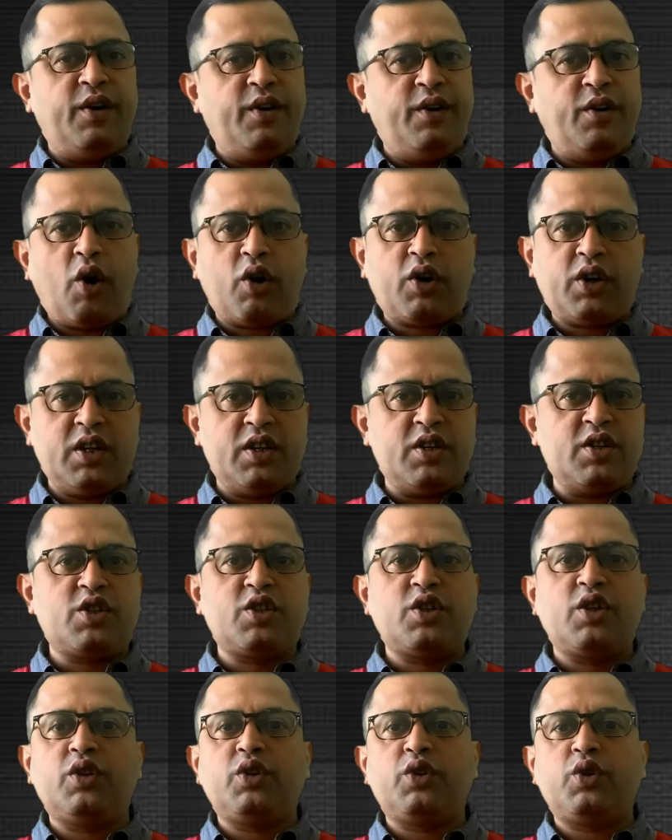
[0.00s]

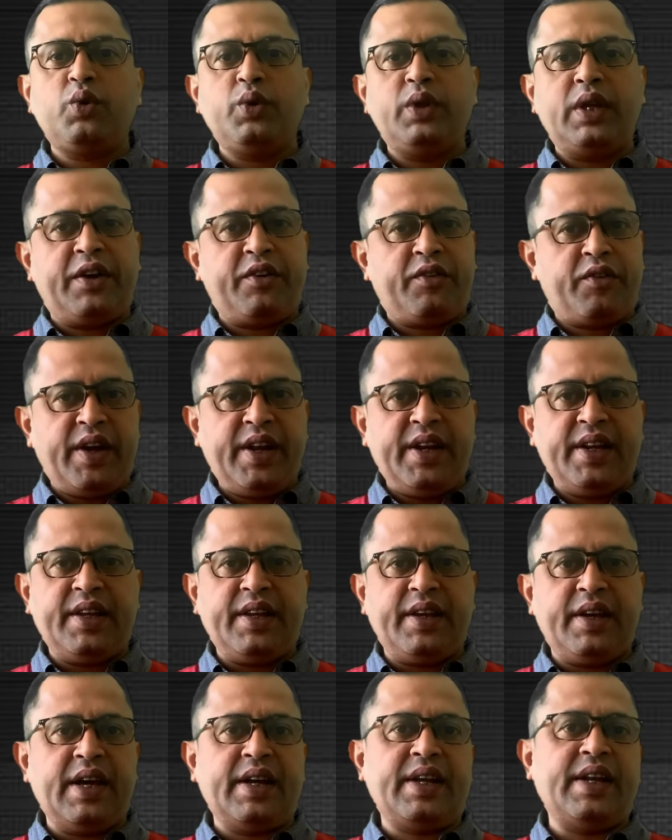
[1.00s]
Doctors, through their
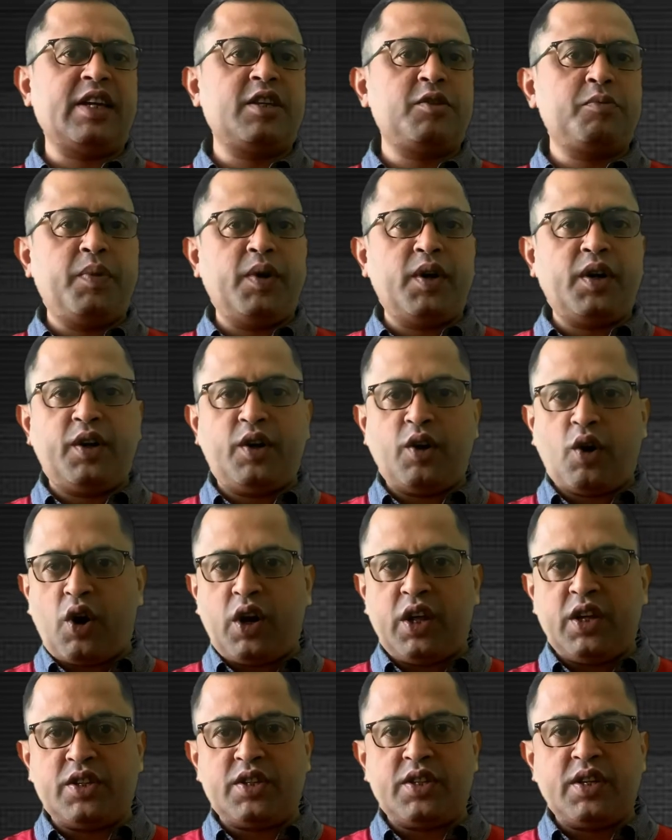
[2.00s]
training, get expert
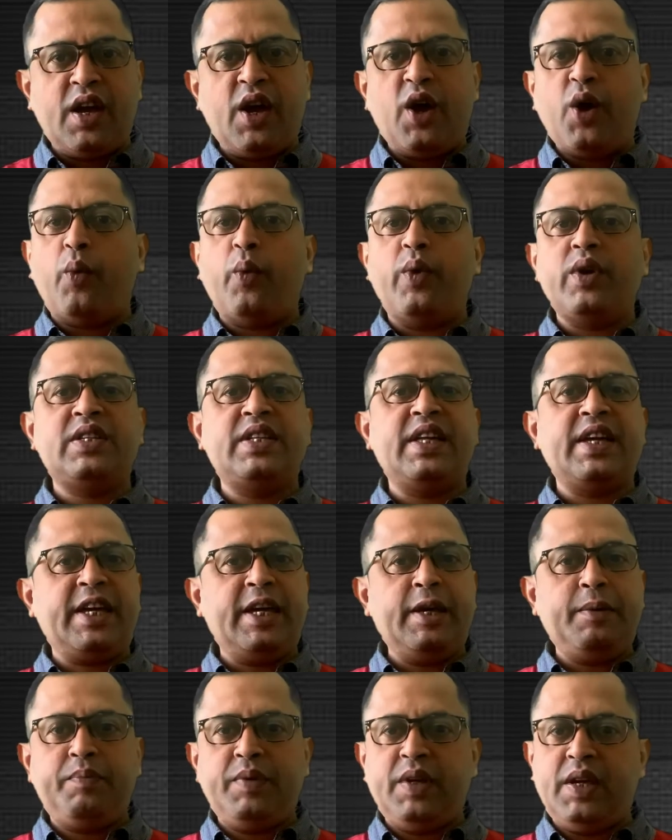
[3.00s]
knowledge which they
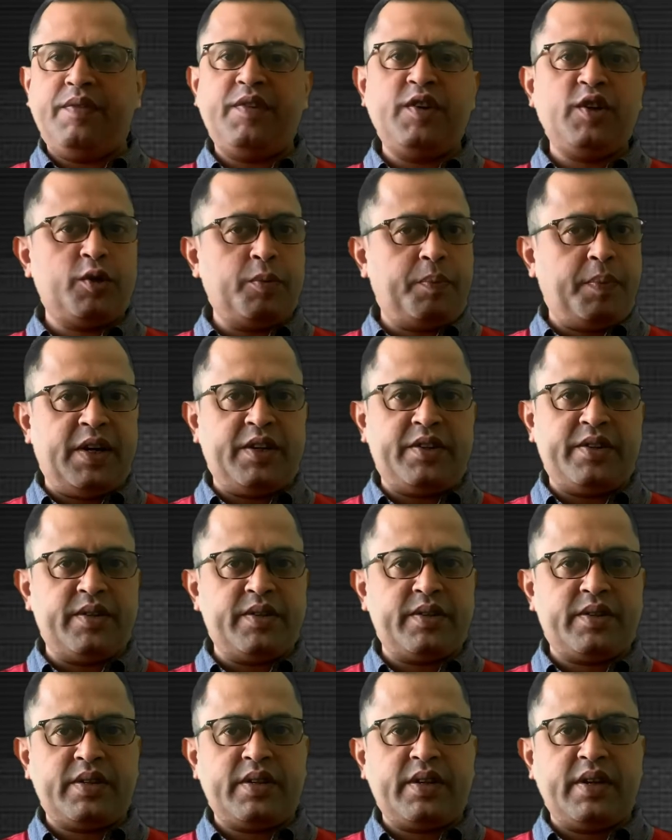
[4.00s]
keep giving to
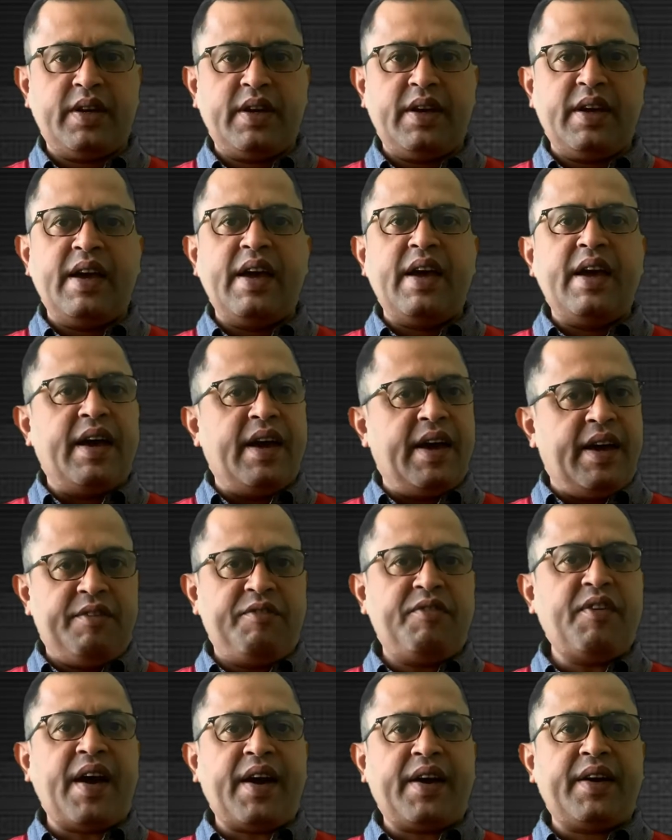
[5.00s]
patients. In
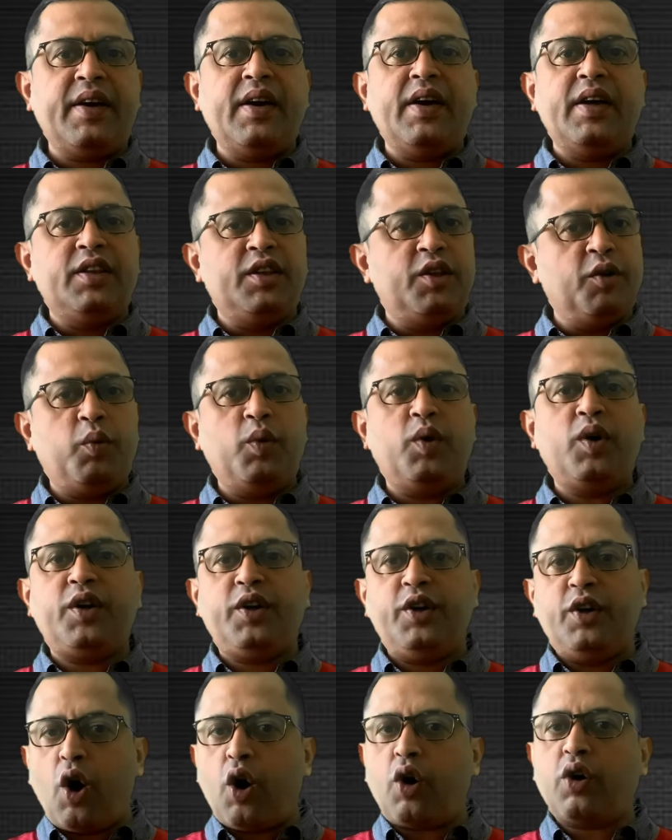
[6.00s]
fact, the
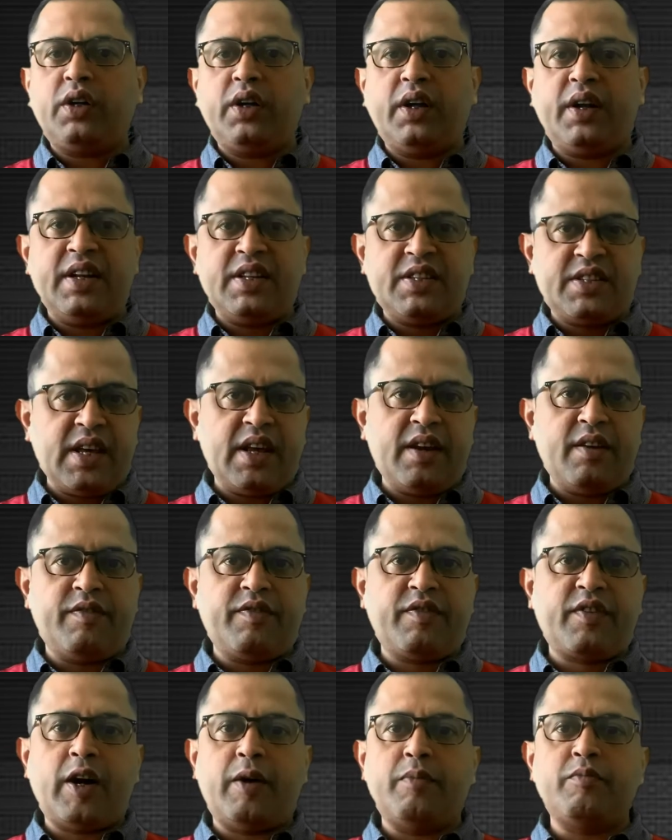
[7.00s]
word doctor
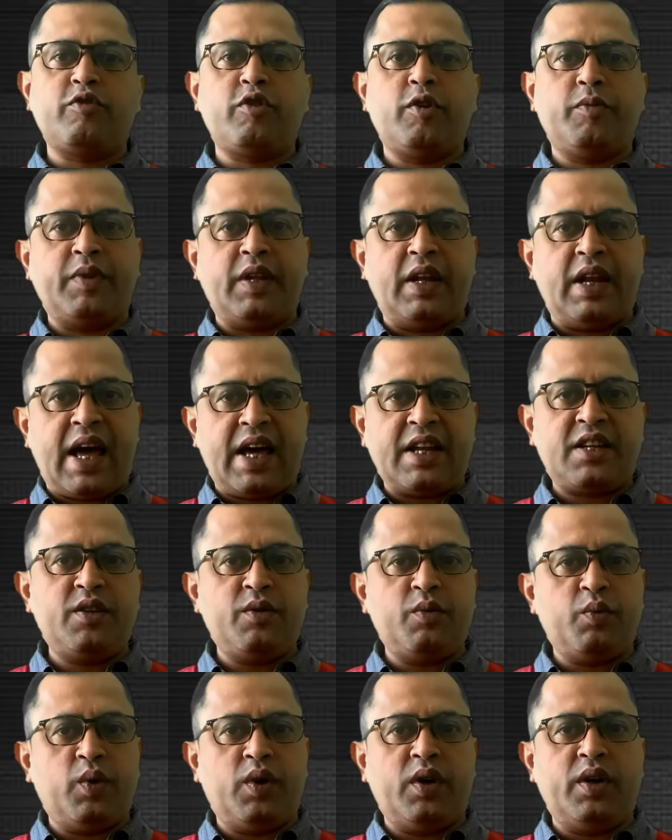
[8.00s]
itself comes from the
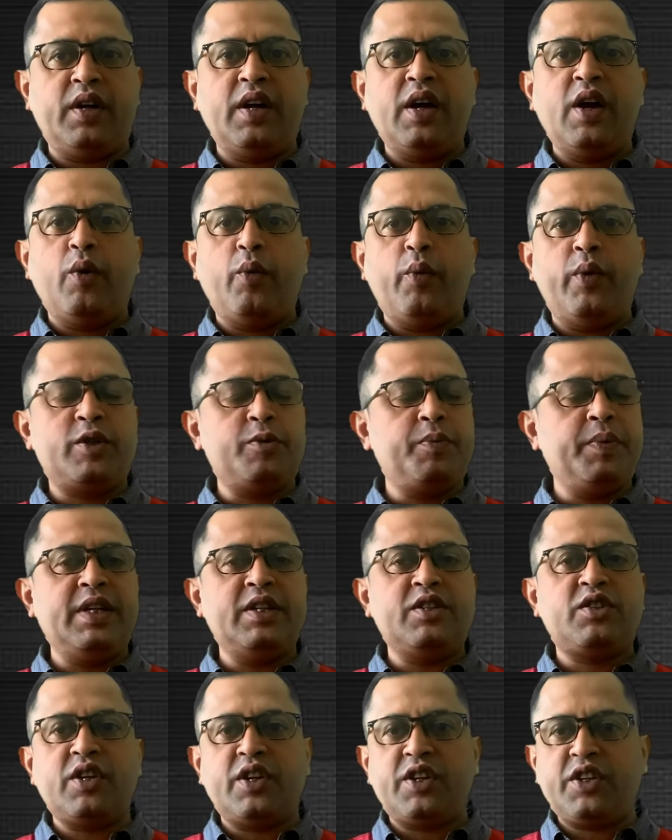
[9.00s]
Latin word which
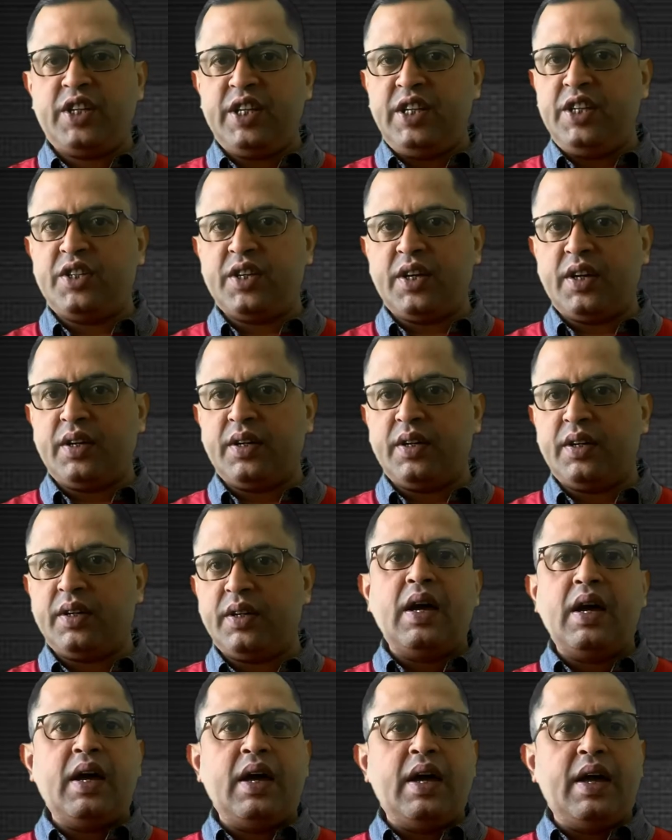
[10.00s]
means teacher.
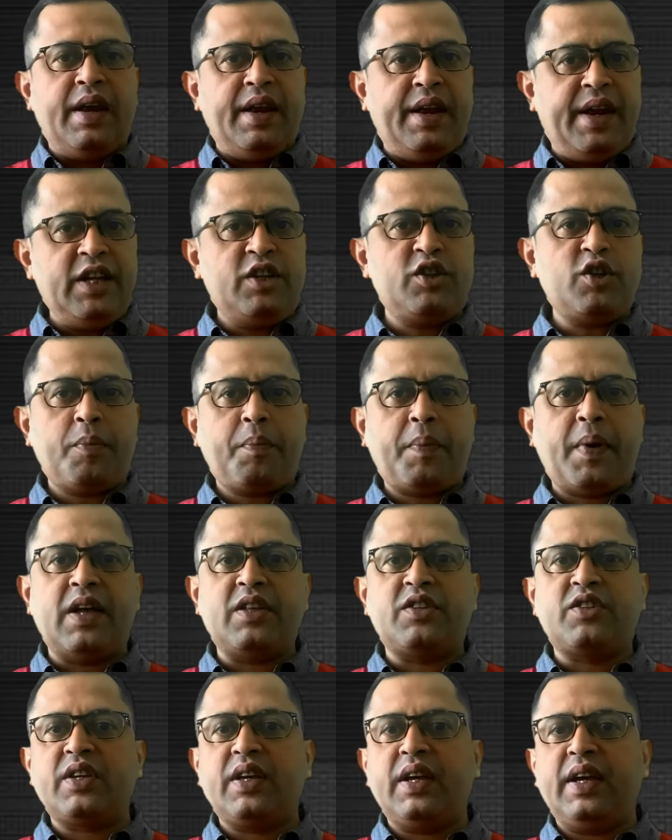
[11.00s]

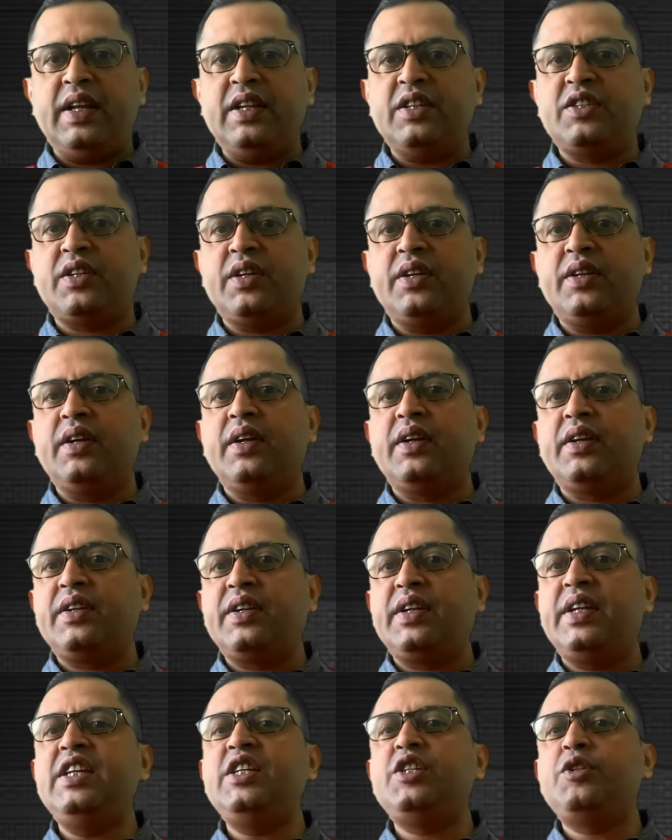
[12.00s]
Naturopaths instead
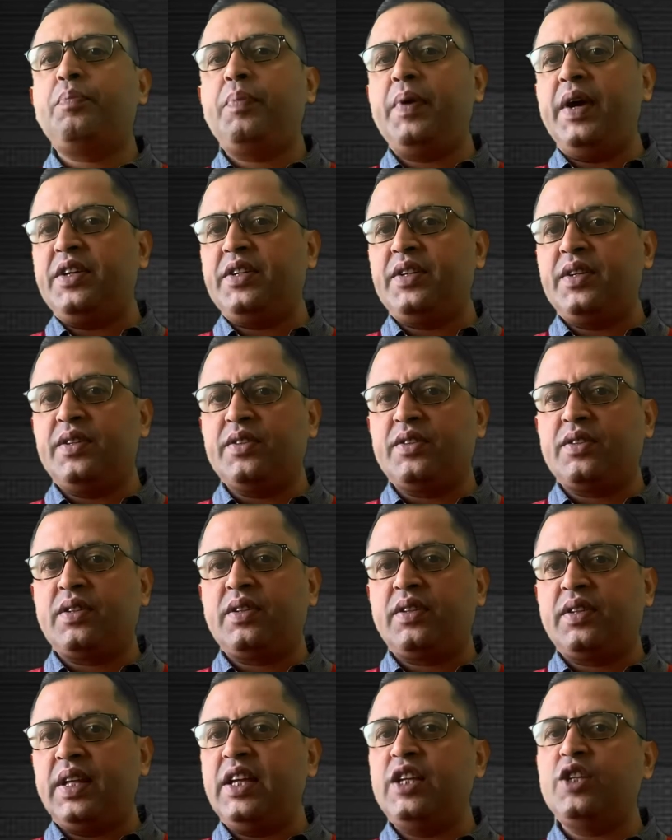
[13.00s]
teach patients
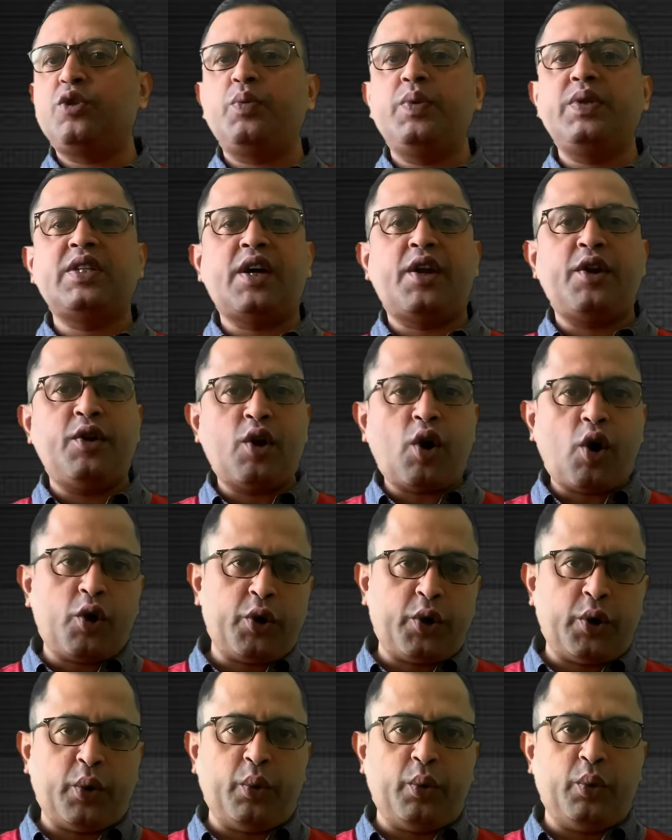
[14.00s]
things which are
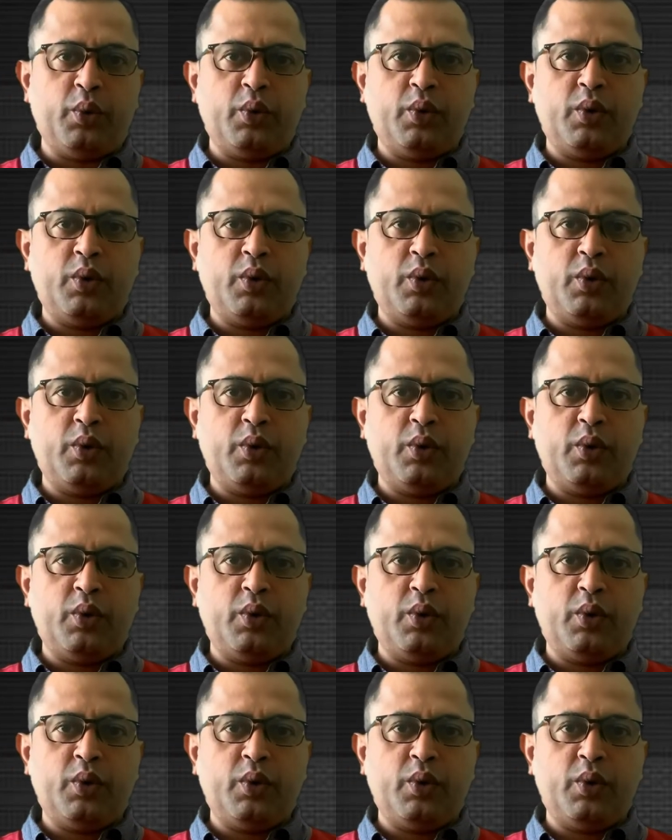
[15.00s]
not true.